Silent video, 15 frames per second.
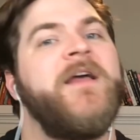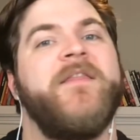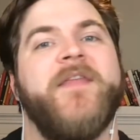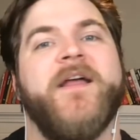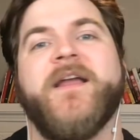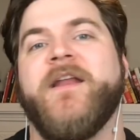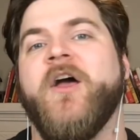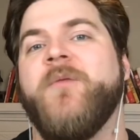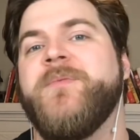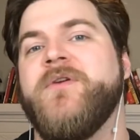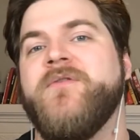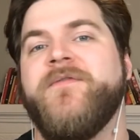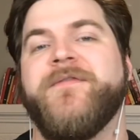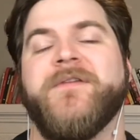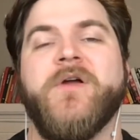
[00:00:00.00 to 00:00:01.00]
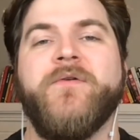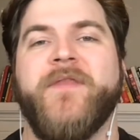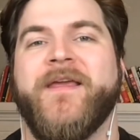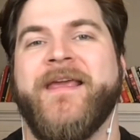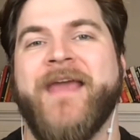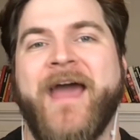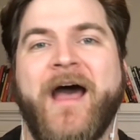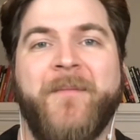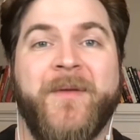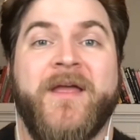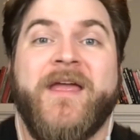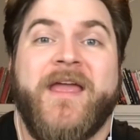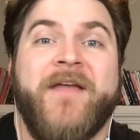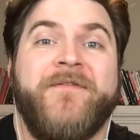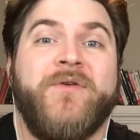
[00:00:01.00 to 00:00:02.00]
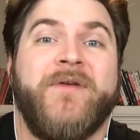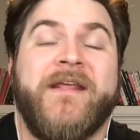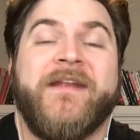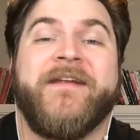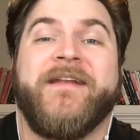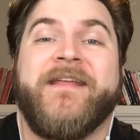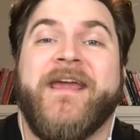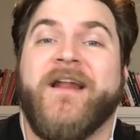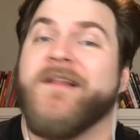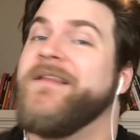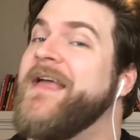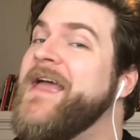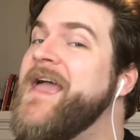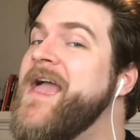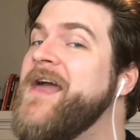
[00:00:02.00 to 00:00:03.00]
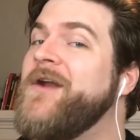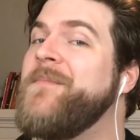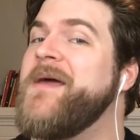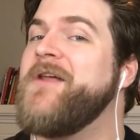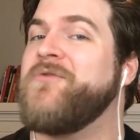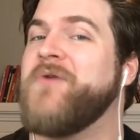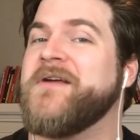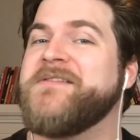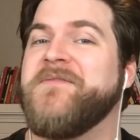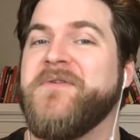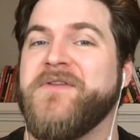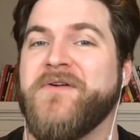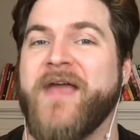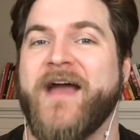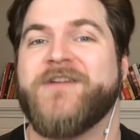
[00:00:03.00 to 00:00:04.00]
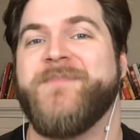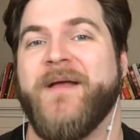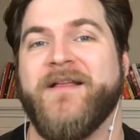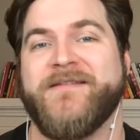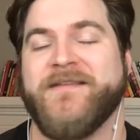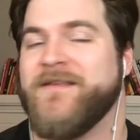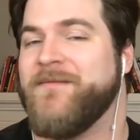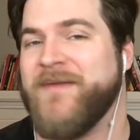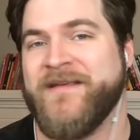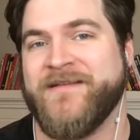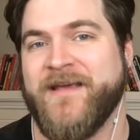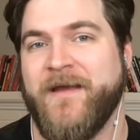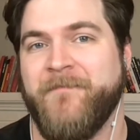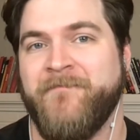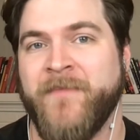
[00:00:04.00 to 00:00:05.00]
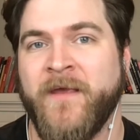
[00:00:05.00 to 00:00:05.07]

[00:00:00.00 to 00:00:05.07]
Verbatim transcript: that could help you float the gap if you needed to get a little bit aggressive with your cash balance in the meantime